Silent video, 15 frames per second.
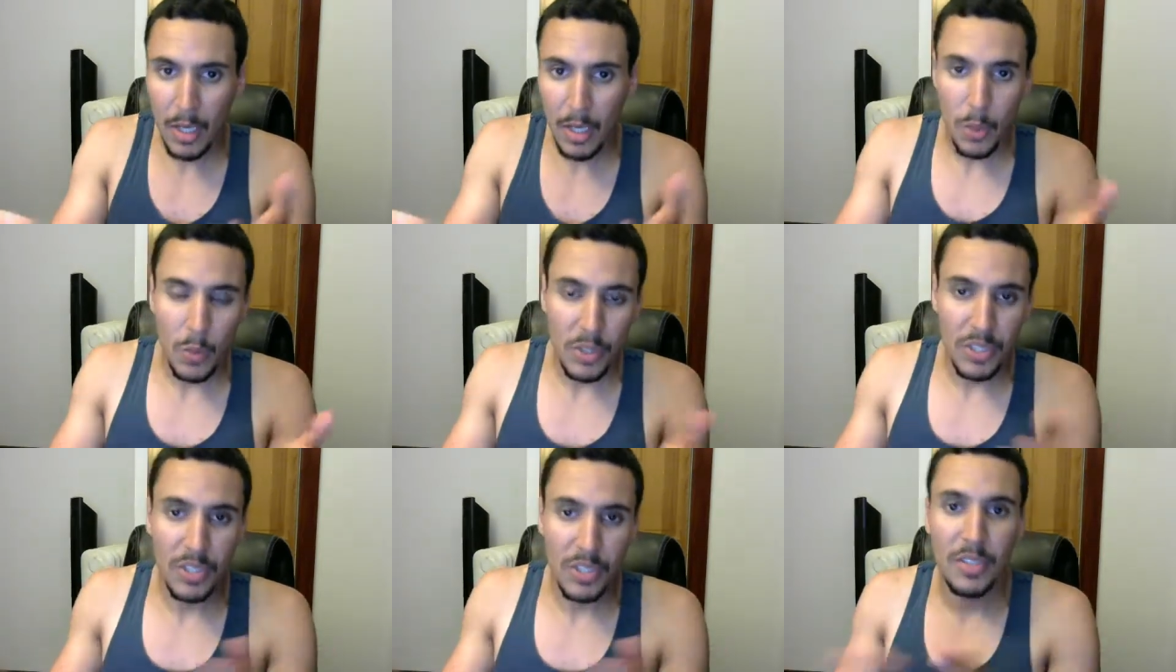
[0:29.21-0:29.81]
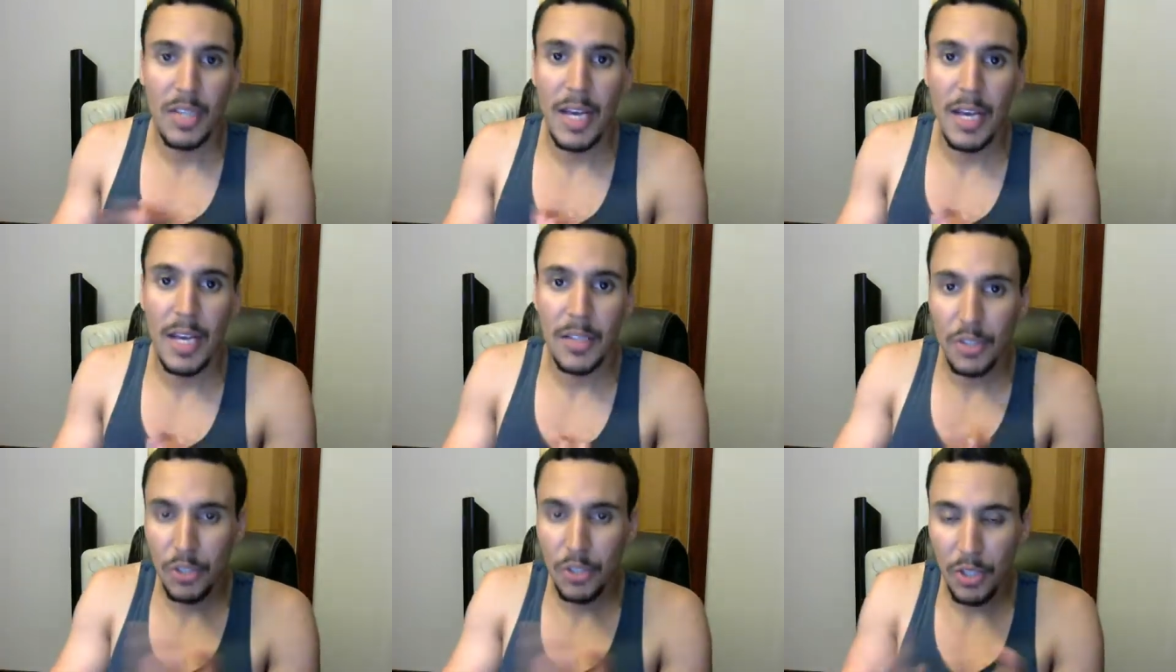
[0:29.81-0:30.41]
which is that
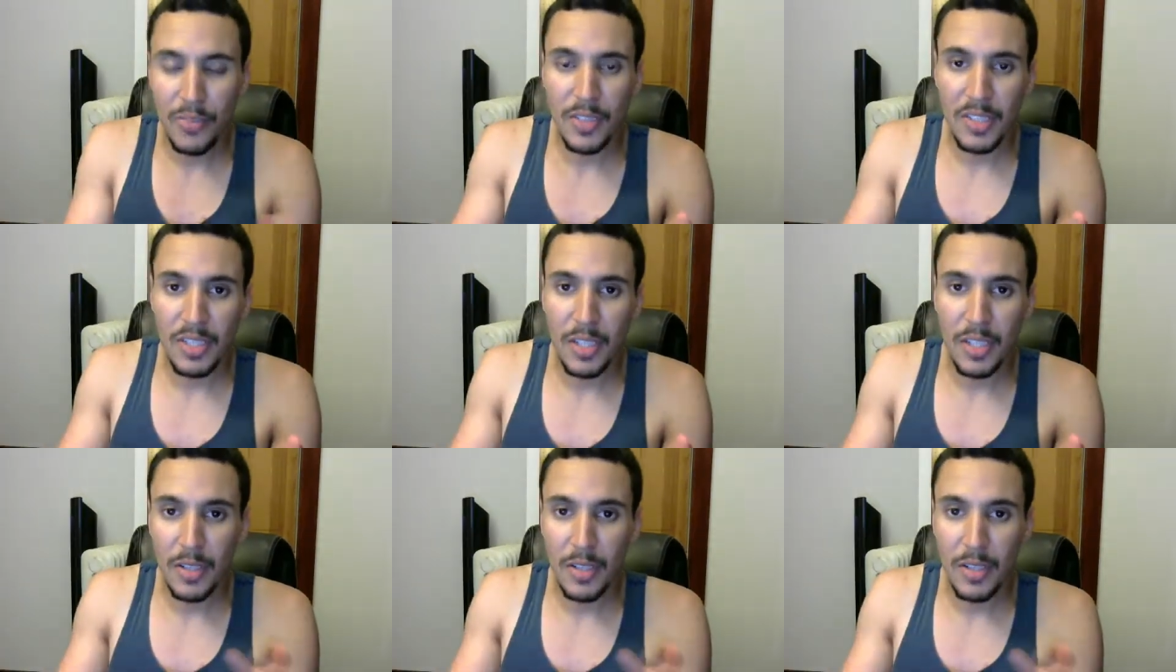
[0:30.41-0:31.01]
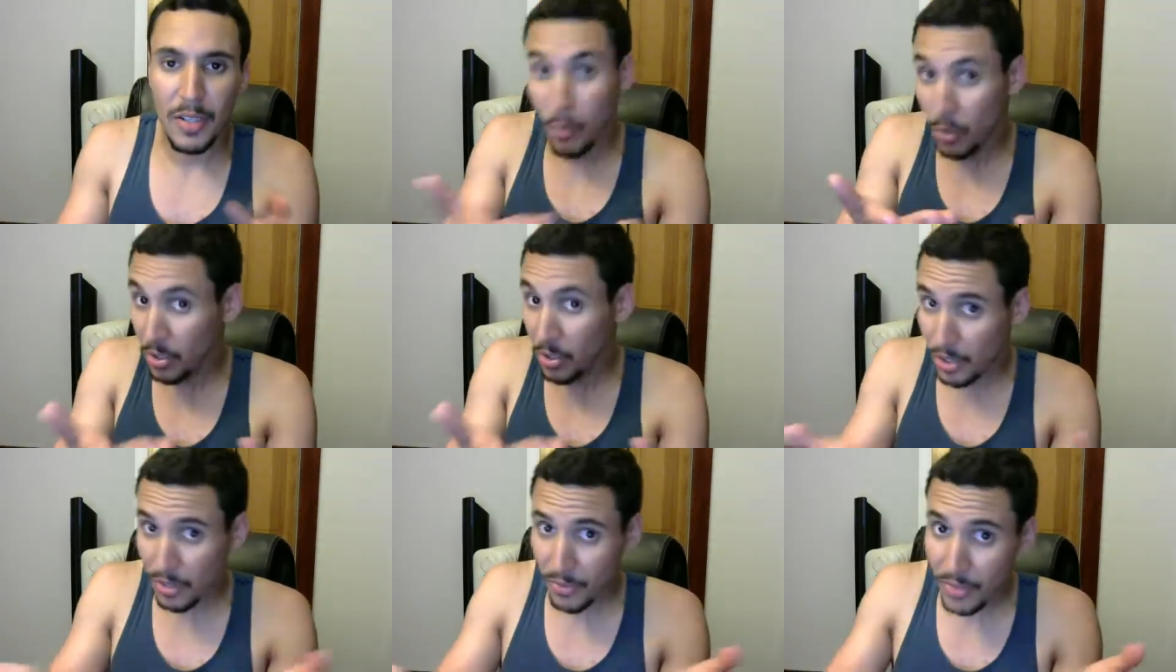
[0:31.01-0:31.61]
surface area. The more
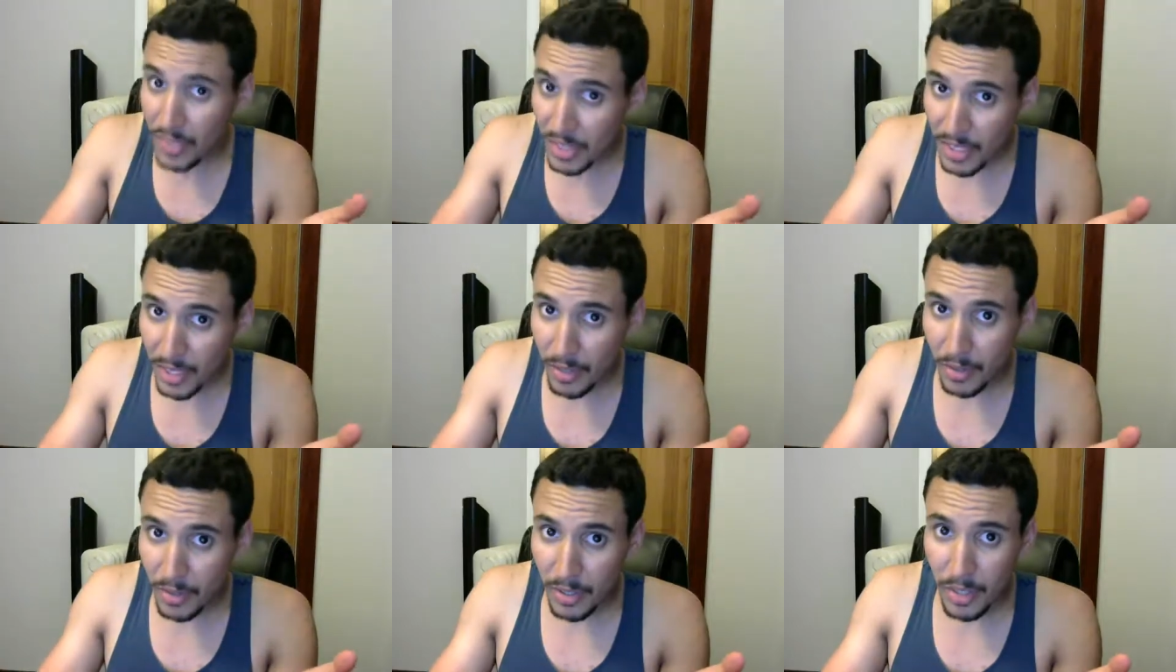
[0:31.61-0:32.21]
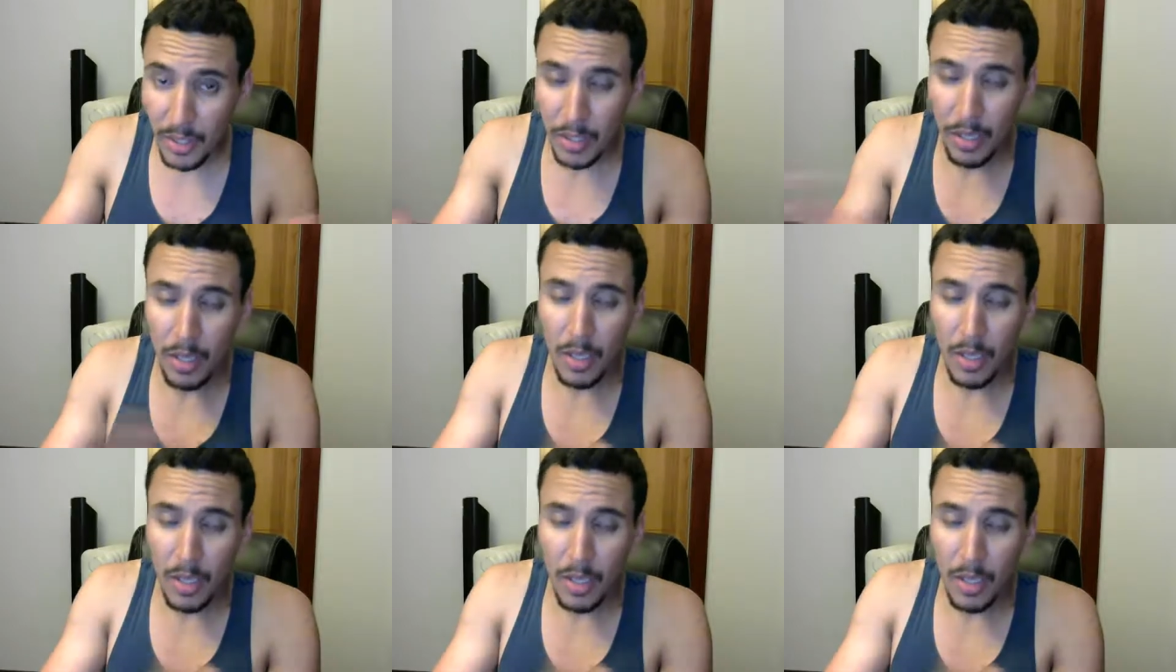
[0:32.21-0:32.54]
surface area